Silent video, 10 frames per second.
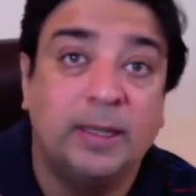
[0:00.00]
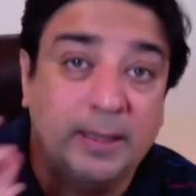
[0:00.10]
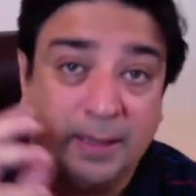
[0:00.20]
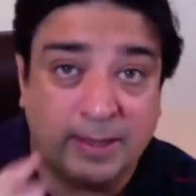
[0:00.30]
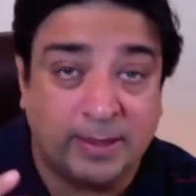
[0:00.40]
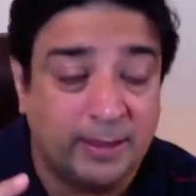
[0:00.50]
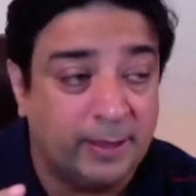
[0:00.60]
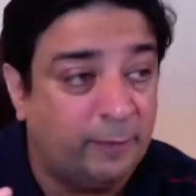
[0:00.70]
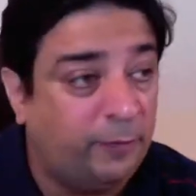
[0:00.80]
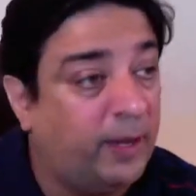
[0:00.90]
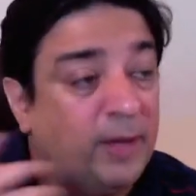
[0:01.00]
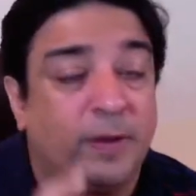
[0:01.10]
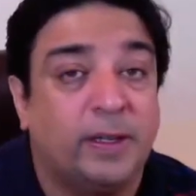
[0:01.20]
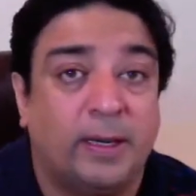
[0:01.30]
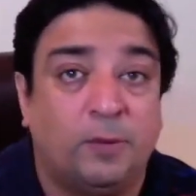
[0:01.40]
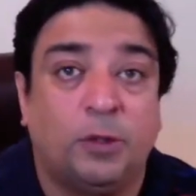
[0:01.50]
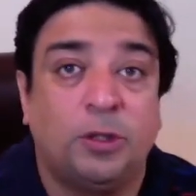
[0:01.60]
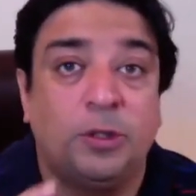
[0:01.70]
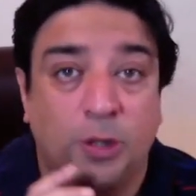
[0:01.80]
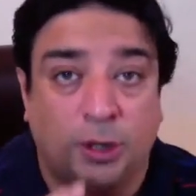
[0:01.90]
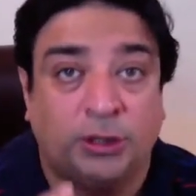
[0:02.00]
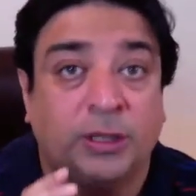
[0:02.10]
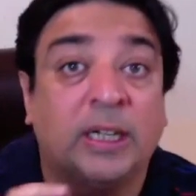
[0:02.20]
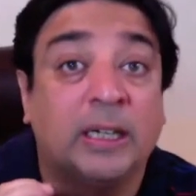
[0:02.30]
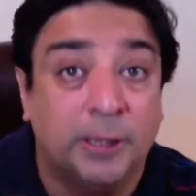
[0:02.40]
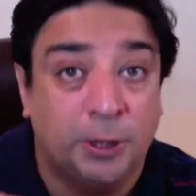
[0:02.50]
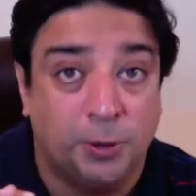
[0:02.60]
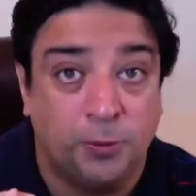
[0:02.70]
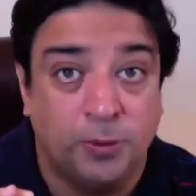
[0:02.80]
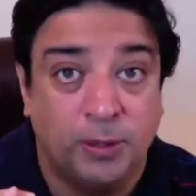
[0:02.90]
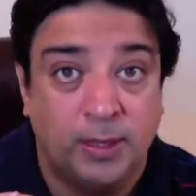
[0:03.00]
less than 500 would not hurt you?